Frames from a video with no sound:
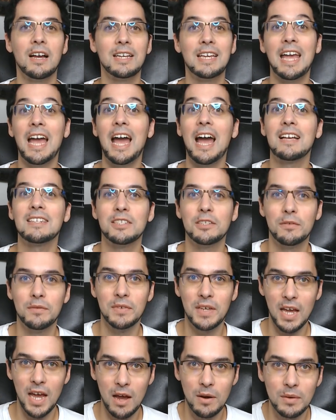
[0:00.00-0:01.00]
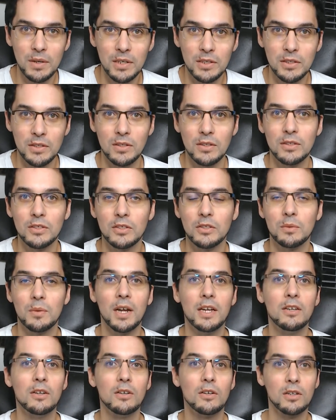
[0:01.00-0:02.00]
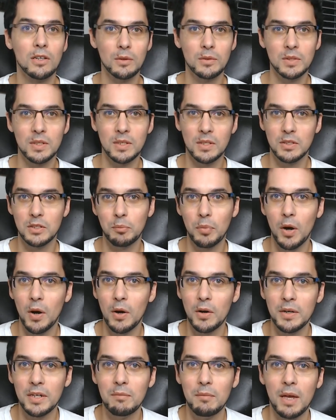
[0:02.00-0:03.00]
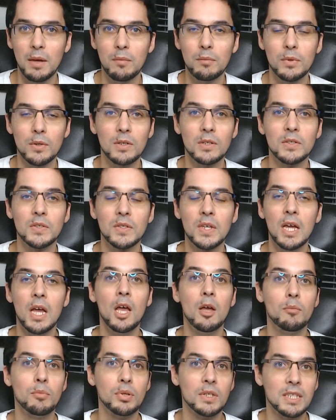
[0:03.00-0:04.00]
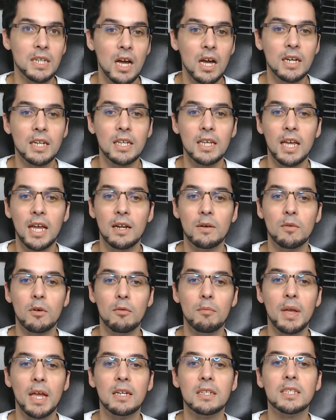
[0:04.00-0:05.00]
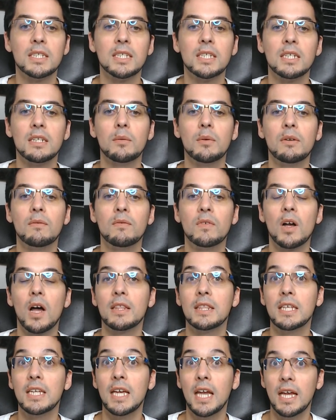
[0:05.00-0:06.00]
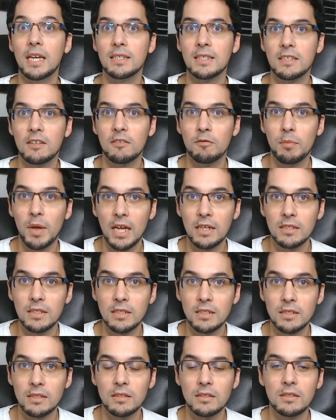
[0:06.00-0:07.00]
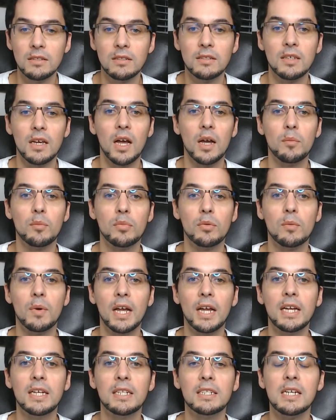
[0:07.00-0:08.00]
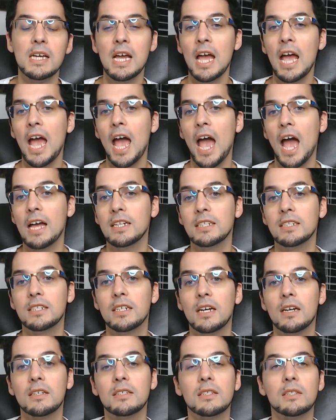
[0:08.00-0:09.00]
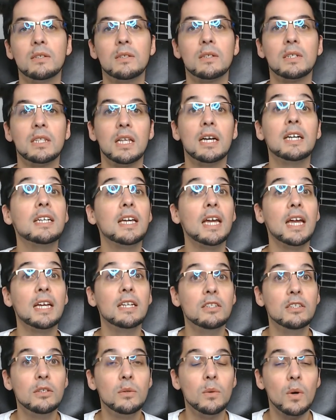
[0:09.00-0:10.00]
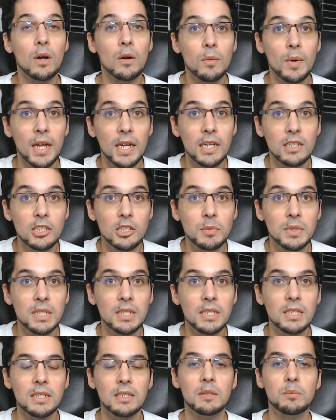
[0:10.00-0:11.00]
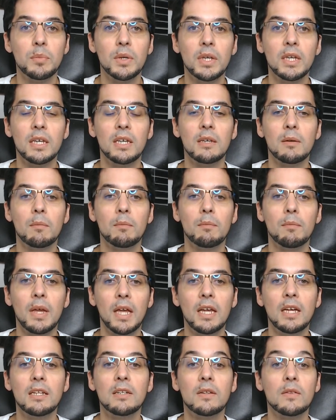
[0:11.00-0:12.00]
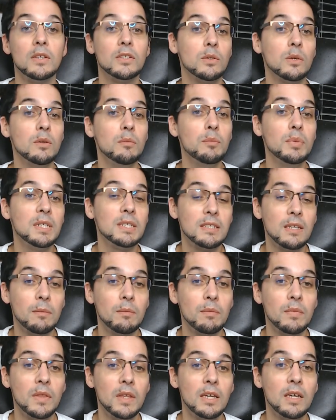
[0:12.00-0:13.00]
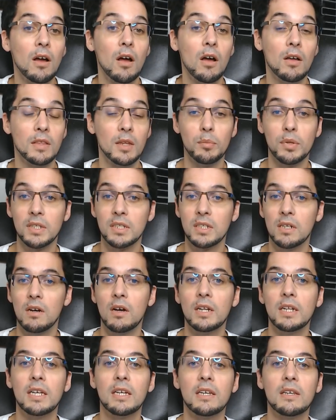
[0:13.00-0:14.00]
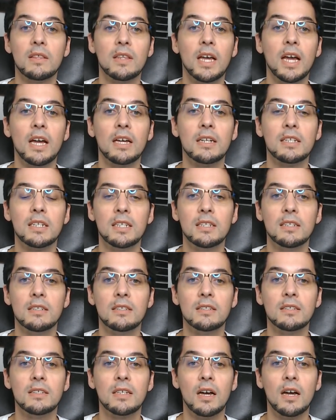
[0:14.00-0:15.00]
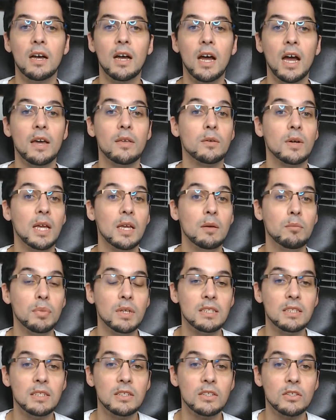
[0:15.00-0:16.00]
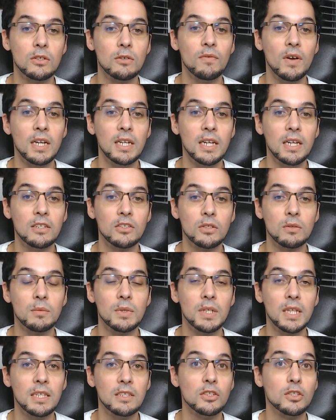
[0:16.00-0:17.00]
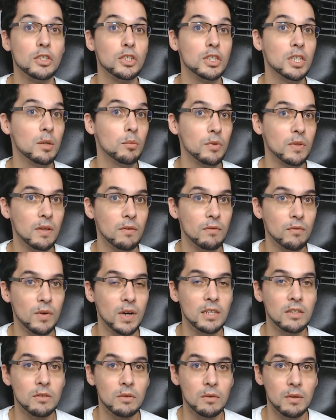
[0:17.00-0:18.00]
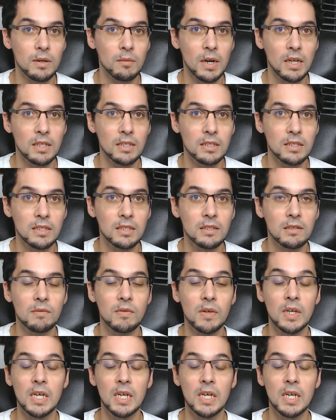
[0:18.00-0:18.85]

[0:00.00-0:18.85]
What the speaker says: cast of characters, right, your closest party members, platonic and romantic, we've got the Ace of Pentacles upright. And it does look like a new arrangement is being made. This could be something on the platonic that is either a business or financial relationship with a friend or a relative